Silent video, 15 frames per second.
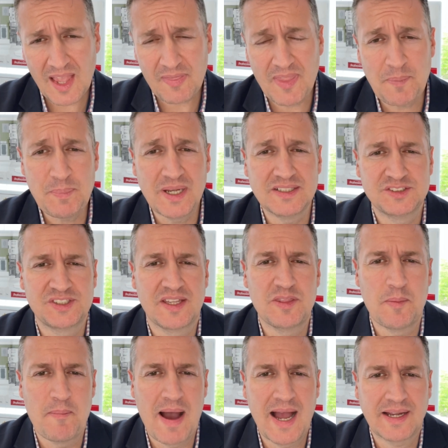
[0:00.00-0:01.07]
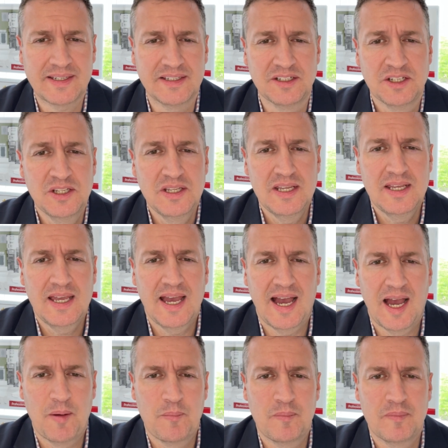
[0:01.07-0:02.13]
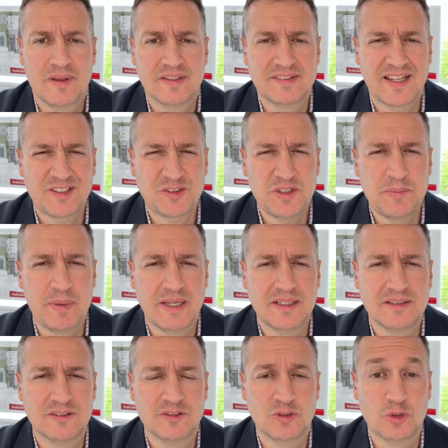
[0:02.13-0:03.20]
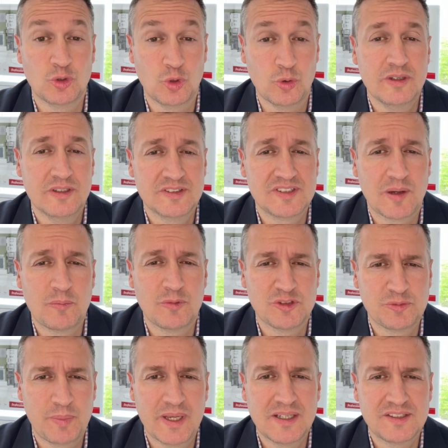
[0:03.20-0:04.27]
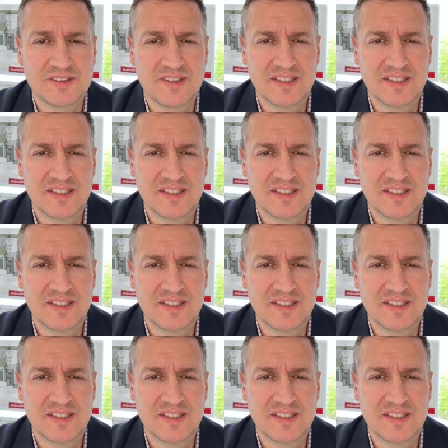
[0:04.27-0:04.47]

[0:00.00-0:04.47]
That being said, the market has actually been in some respects.